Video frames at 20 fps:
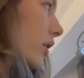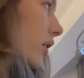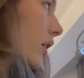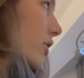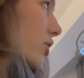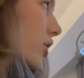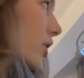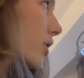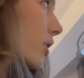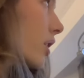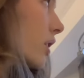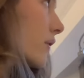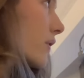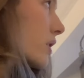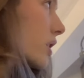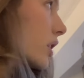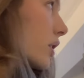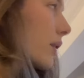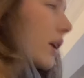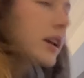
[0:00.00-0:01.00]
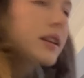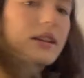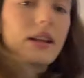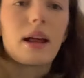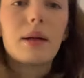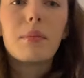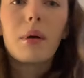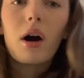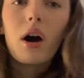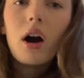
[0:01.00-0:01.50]
actually, I don't know if it's going to rain
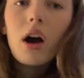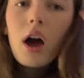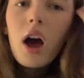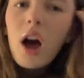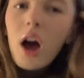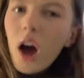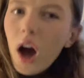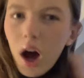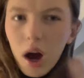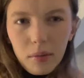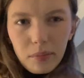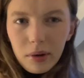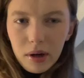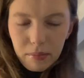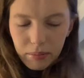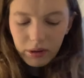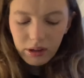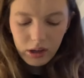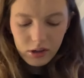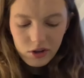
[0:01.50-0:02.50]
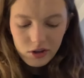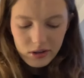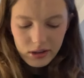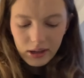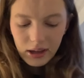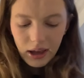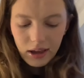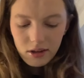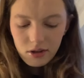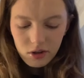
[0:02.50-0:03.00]
today, but I'm going to bring it just in
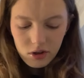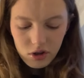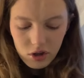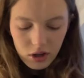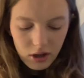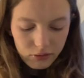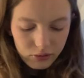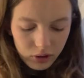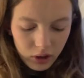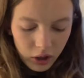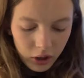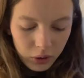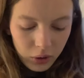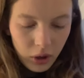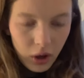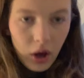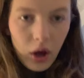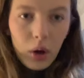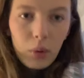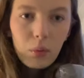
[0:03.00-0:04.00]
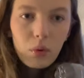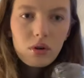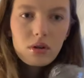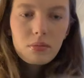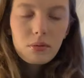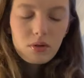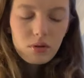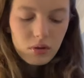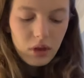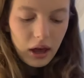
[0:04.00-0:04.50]
case, because you never know. Water
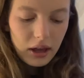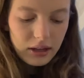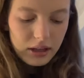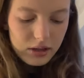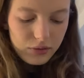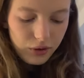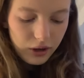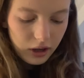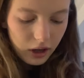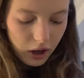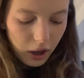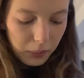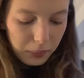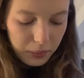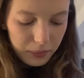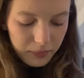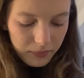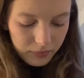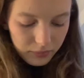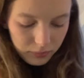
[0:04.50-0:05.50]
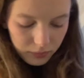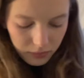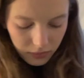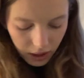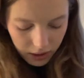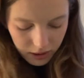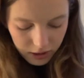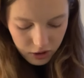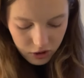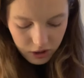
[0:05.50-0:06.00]
bottle that I need to fill up,
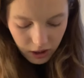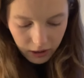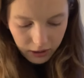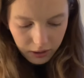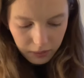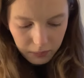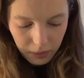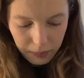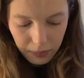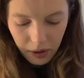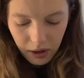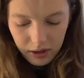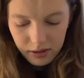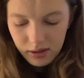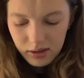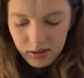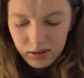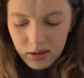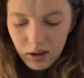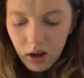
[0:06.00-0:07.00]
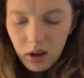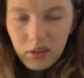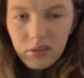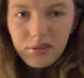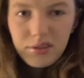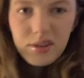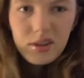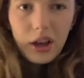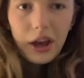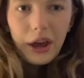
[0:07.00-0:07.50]
and then just, like, my purse and stuff.
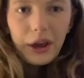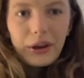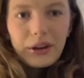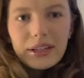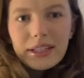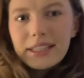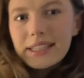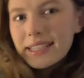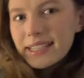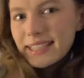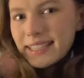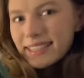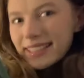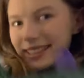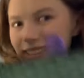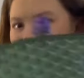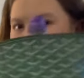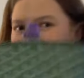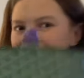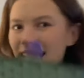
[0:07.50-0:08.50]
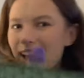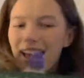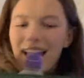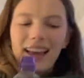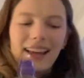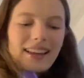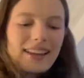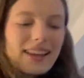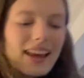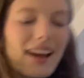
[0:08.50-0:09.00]
So,
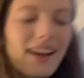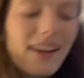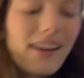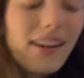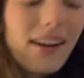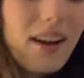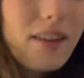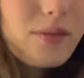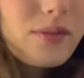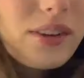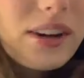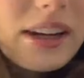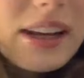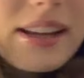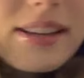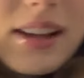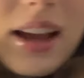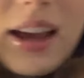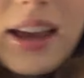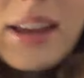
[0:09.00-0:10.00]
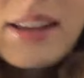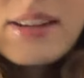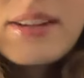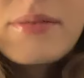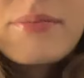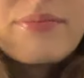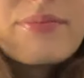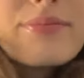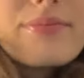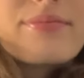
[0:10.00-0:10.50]
yeah, I'm really excited
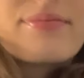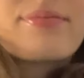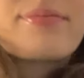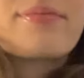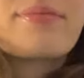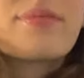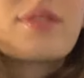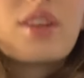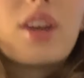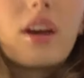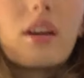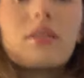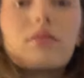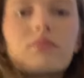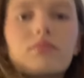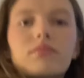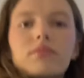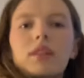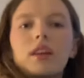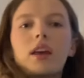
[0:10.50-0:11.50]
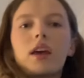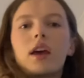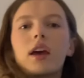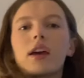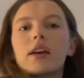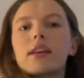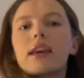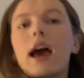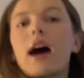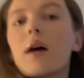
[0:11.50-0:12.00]
to
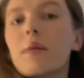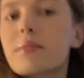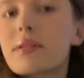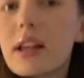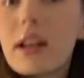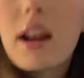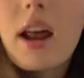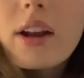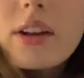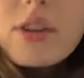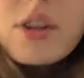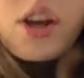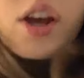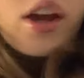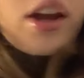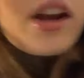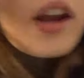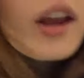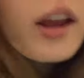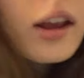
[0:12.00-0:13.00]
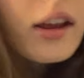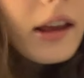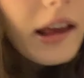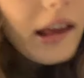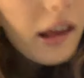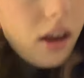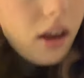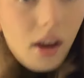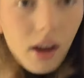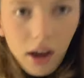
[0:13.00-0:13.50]
get up to London
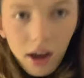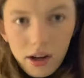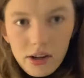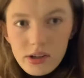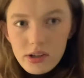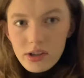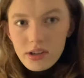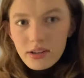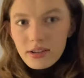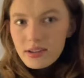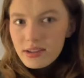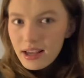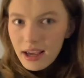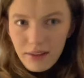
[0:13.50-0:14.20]
and see